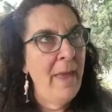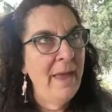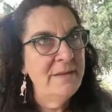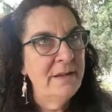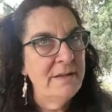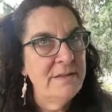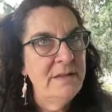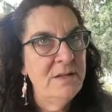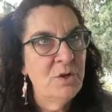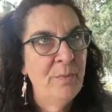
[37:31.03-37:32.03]

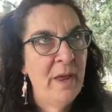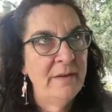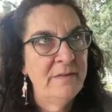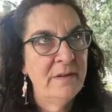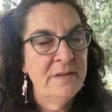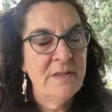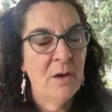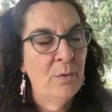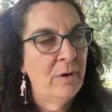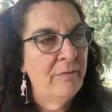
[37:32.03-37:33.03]
anti-seizure medicines
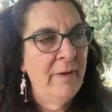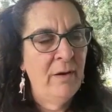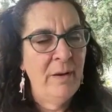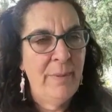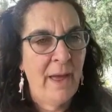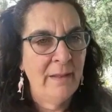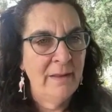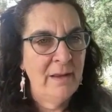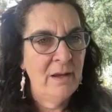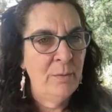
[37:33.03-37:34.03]
that work very
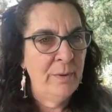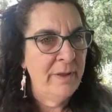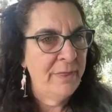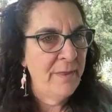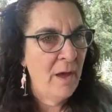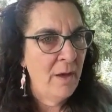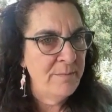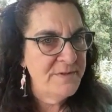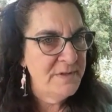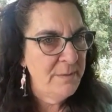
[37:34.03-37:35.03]
badly with
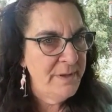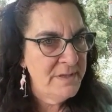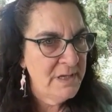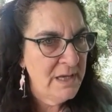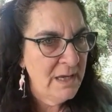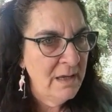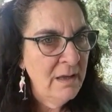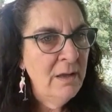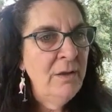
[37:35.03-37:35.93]
CBD,